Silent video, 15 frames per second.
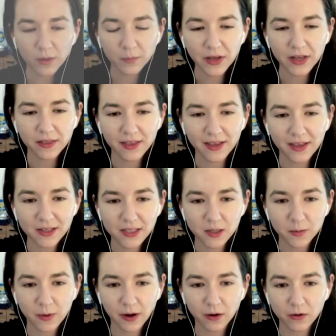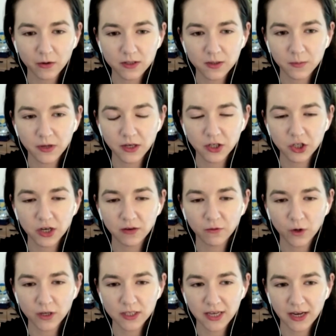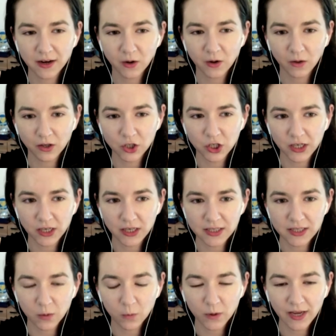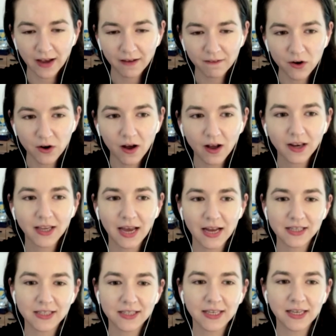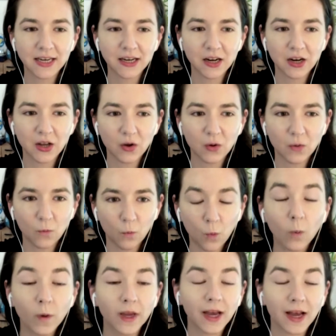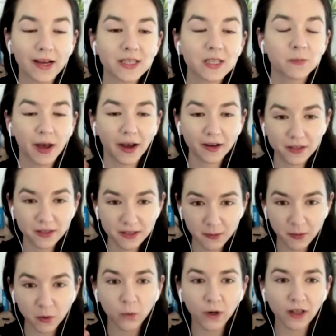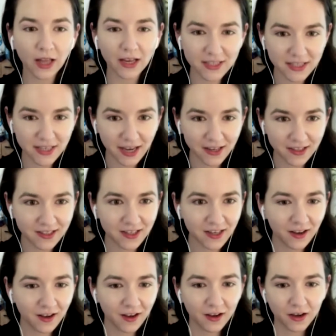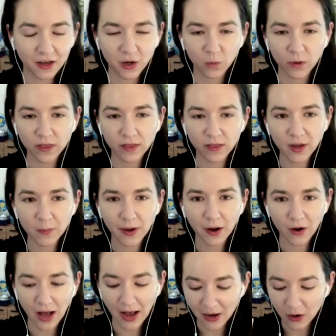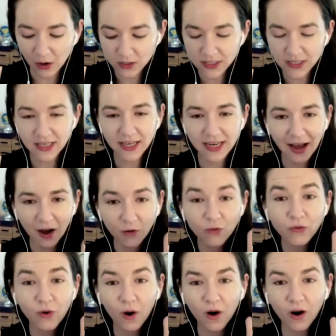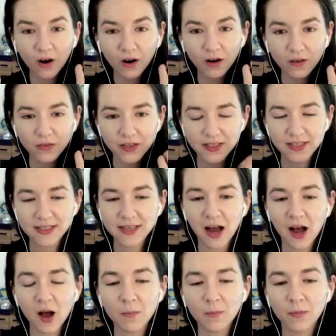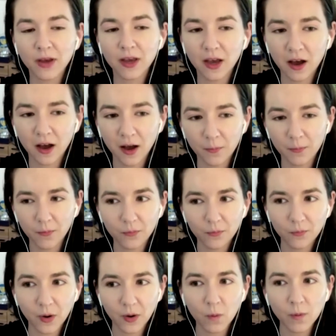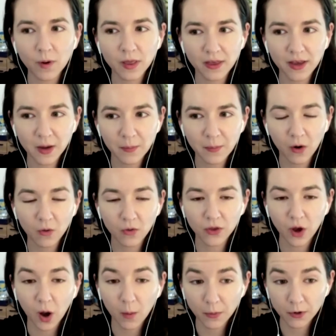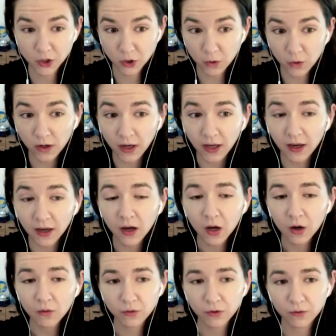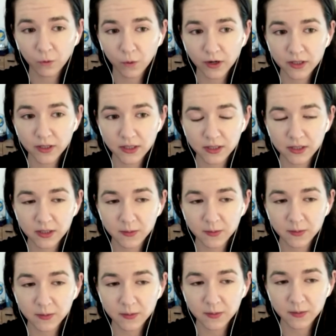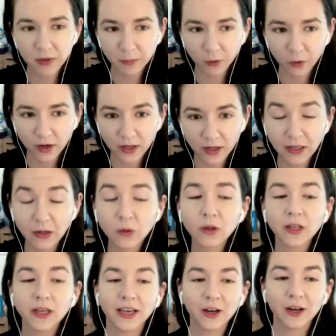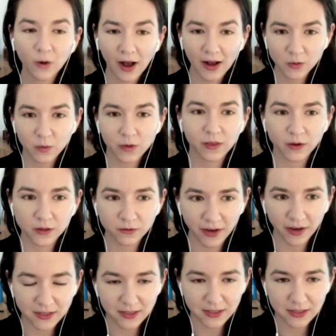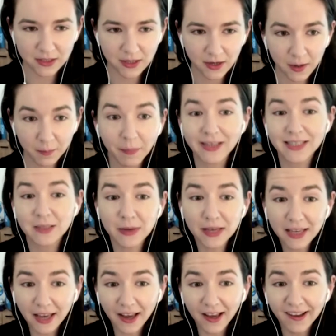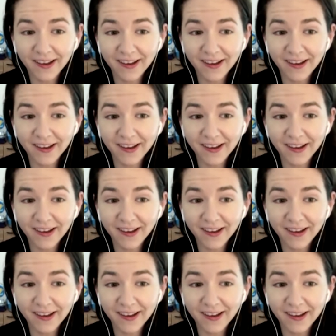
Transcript: big things about speech and voice technology is that we have not yet seen what we expect to be realized yet. We think about IoT and how far this has come, but when we think about the opportunity for voice and speech, that people can literally interact with their devices by speaking